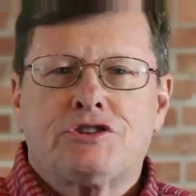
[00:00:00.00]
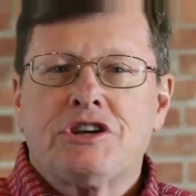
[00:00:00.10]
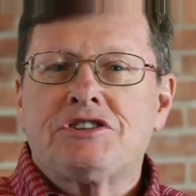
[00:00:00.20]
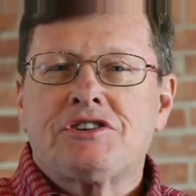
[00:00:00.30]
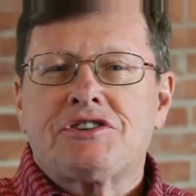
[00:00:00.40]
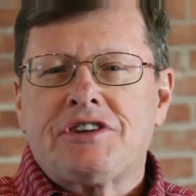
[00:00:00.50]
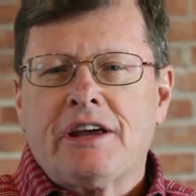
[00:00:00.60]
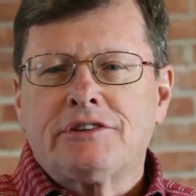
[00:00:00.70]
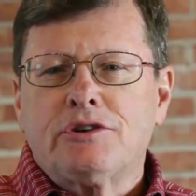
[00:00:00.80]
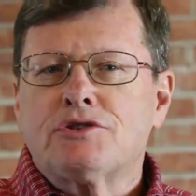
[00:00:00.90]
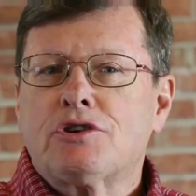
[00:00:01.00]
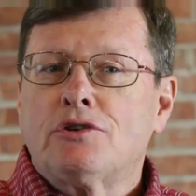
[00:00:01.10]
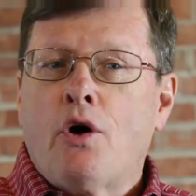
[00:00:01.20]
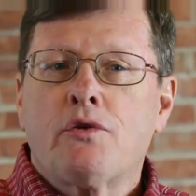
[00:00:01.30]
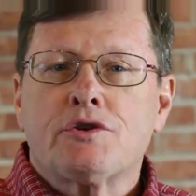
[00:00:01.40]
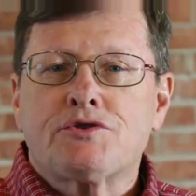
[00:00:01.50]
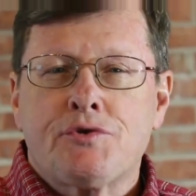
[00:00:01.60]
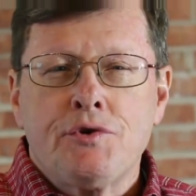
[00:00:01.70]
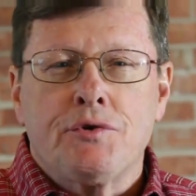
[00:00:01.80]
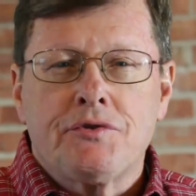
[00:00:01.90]
Jesus said, You shall know the
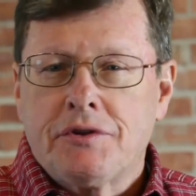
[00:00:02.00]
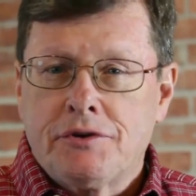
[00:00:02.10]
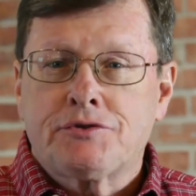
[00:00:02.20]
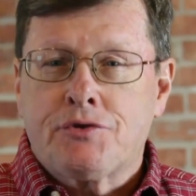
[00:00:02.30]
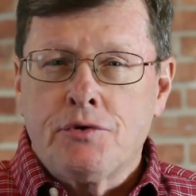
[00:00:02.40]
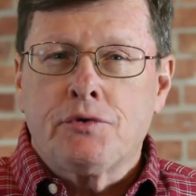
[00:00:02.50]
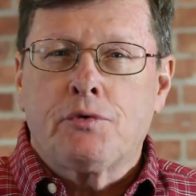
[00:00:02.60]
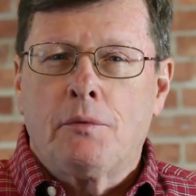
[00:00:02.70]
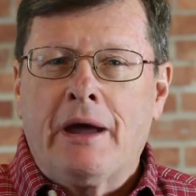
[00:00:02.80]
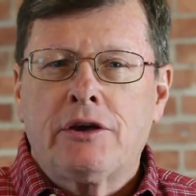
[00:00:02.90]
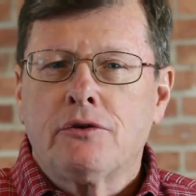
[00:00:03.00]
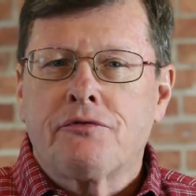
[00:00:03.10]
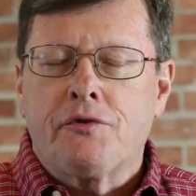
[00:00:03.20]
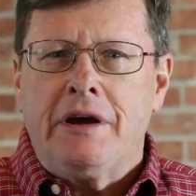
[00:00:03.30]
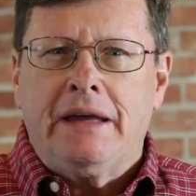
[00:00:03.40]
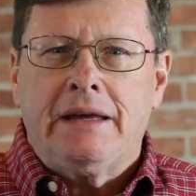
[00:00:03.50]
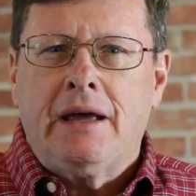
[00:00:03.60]
truth, and the truth will make you free.